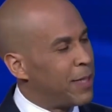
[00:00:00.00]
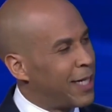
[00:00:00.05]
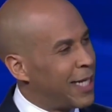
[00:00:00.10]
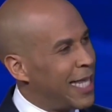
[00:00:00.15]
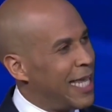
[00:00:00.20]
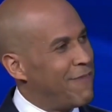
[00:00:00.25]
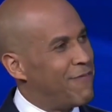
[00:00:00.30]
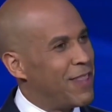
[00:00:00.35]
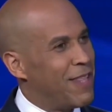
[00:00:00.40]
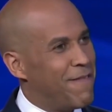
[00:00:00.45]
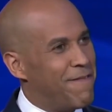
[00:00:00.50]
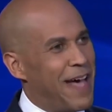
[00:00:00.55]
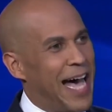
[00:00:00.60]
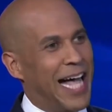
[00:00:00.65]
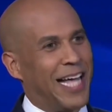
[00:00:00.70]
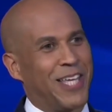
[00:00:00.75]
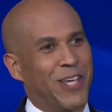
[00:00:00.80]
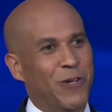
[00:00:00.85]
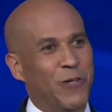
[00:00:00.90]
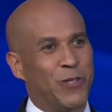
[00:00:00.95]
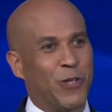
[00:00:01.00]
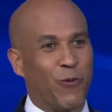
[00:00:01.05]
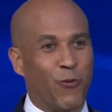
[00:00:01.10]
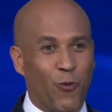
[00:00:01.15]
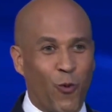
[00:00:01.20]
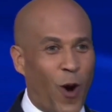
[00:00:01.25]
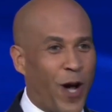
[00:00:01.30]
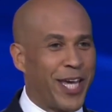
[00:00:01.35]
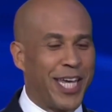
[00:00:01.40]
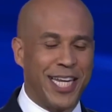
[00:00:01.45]
I believe in the
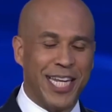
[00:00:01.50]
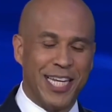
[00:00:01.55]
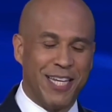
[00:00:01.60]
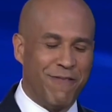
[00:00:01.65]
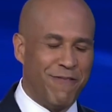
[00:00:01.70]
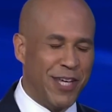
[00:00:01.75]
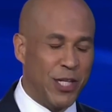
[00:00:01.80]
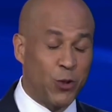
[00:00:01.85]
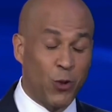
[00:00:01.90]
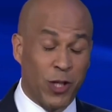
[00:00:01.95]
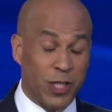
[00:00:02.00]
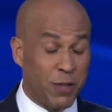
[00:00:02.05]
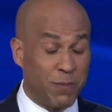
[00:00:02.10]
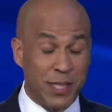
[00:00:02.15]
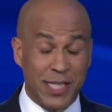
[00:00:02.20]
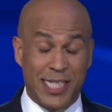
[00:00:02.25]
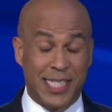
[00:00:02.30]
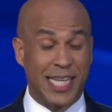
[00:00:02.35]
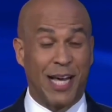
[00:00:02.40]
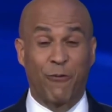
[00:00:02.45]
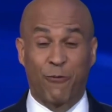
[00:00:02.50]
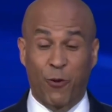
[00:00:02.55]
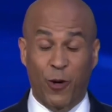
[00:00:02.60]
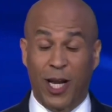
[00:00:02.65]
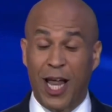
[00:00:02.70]
values of rugged individualism and